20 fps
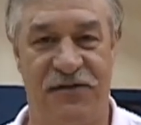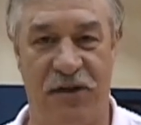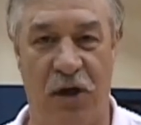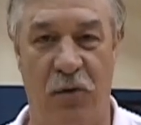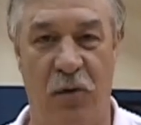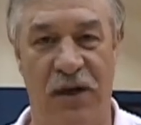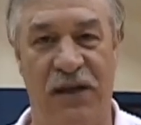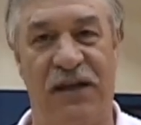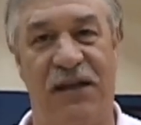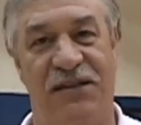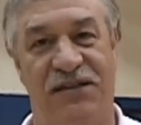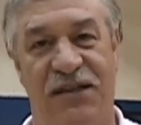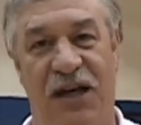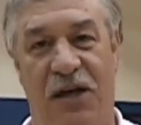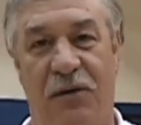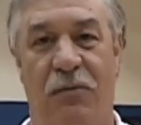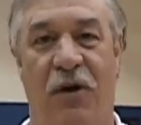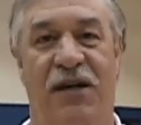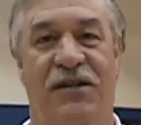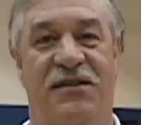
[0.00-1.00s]
so we can
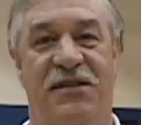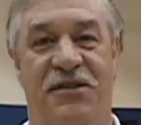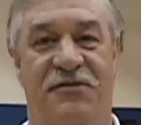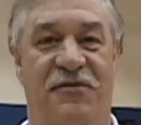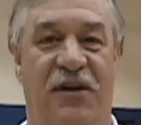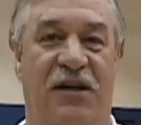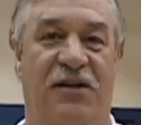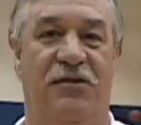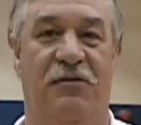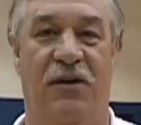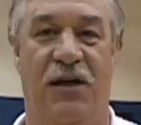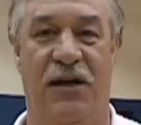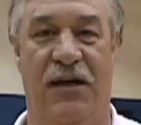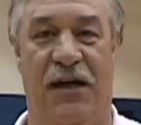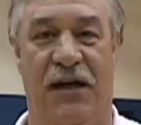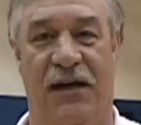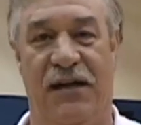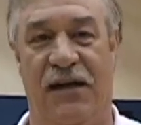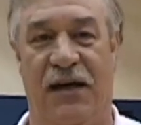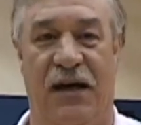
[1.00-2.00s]
celebrate this
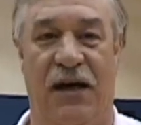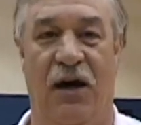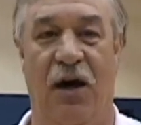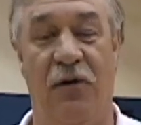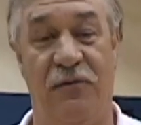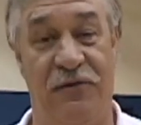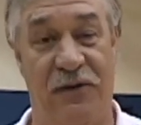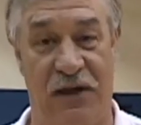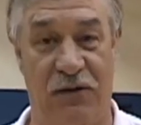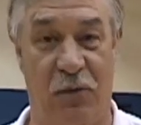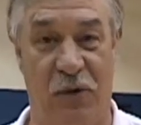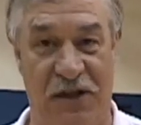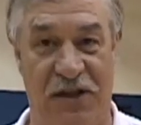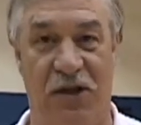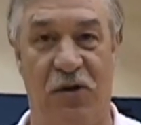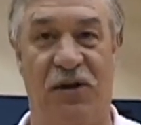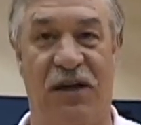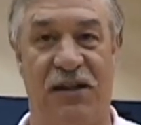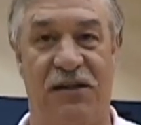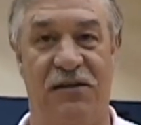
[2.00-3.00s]
victory, and hopefully we
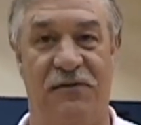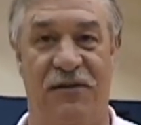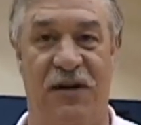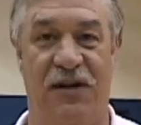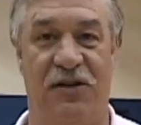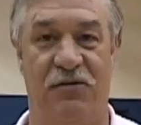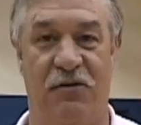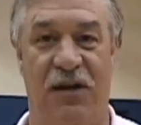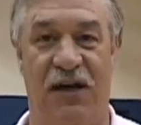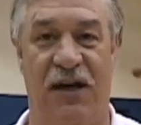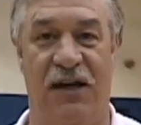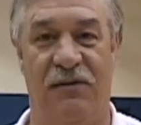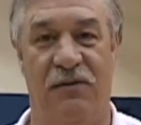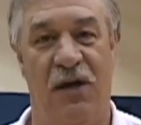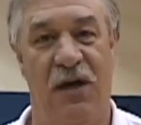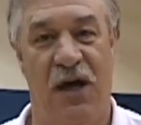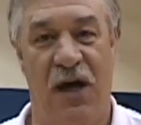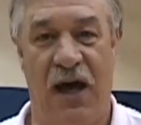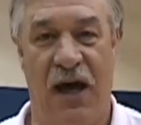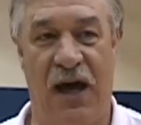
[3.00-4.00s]
do get the victory.
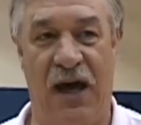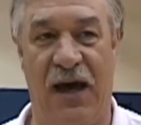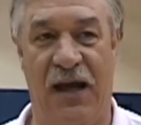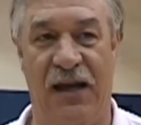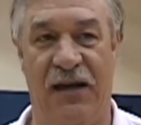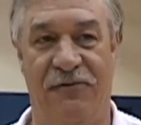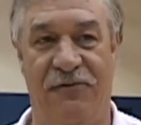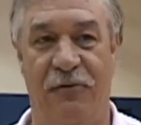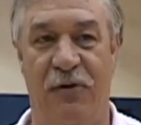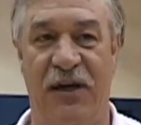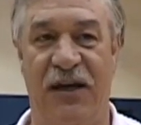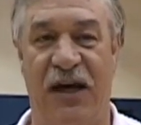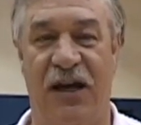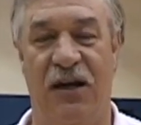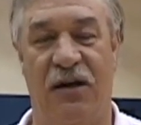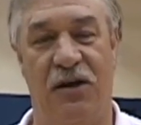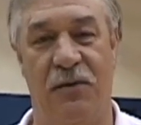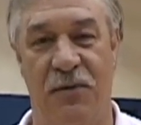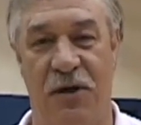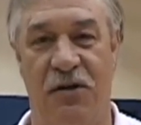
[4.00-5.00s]
And if we get
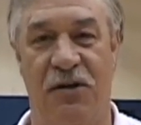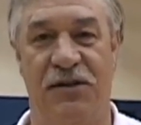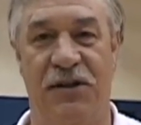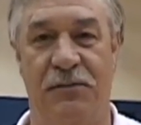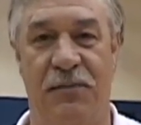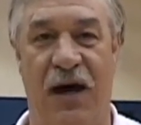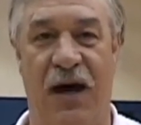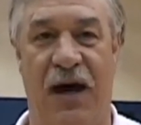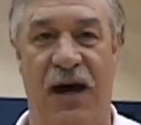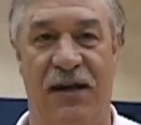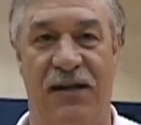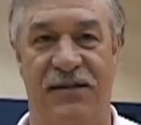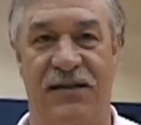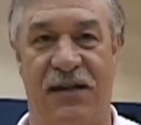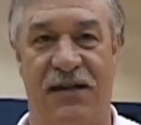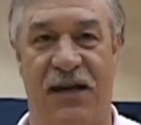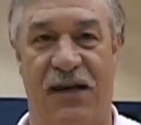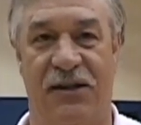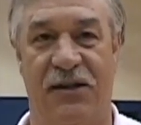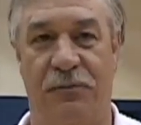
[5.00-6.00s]
our community behind us,
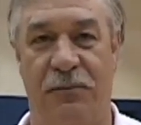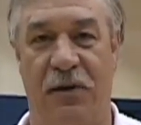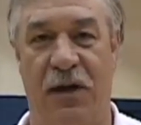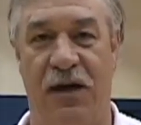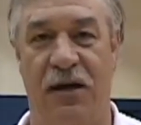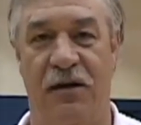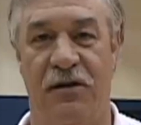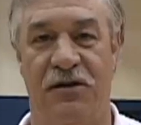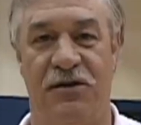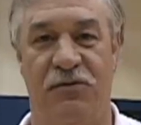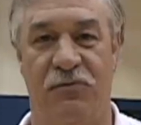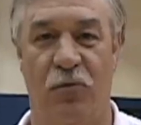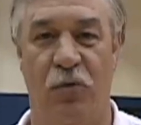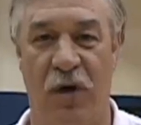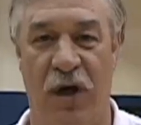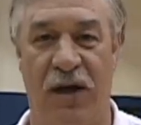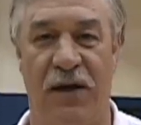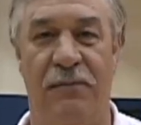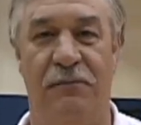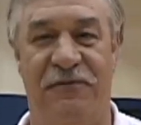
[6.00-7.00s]
I think the players
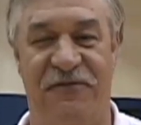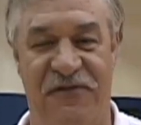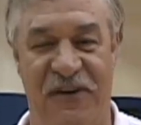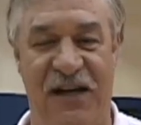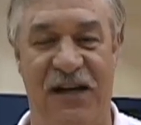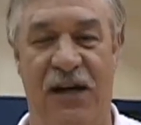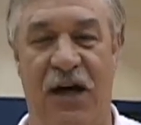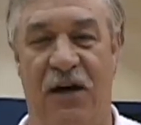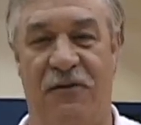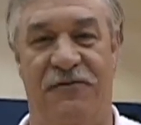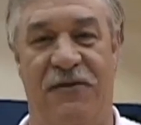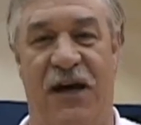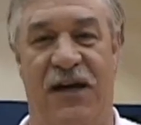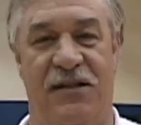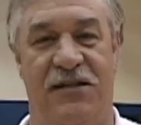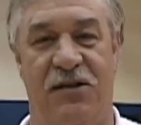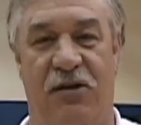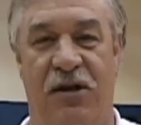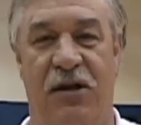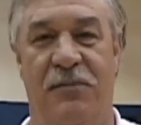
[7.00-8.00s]
really feed off
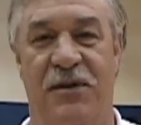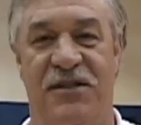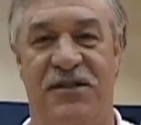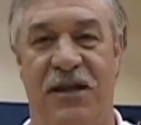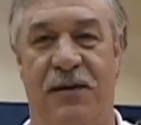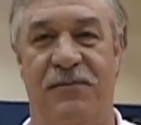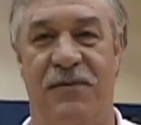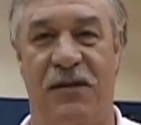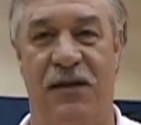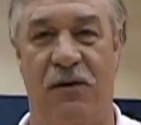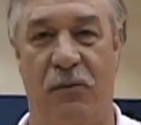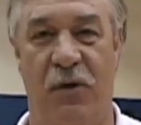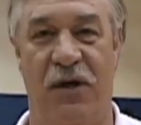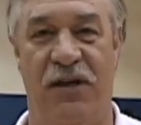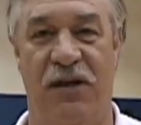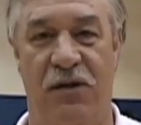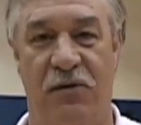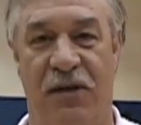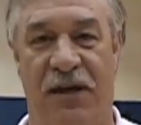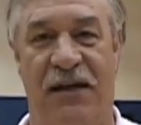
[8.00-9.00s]
that, so it'll be something that we
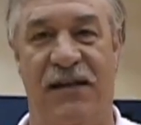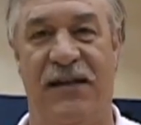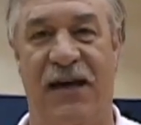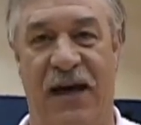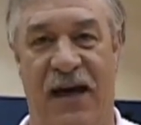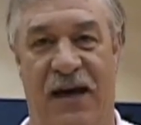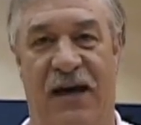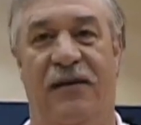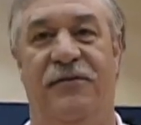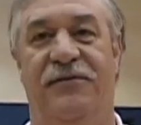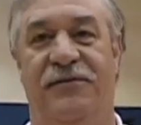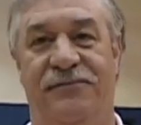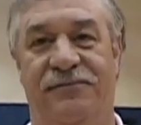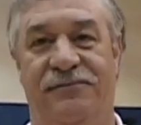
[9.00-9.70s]
do need to have.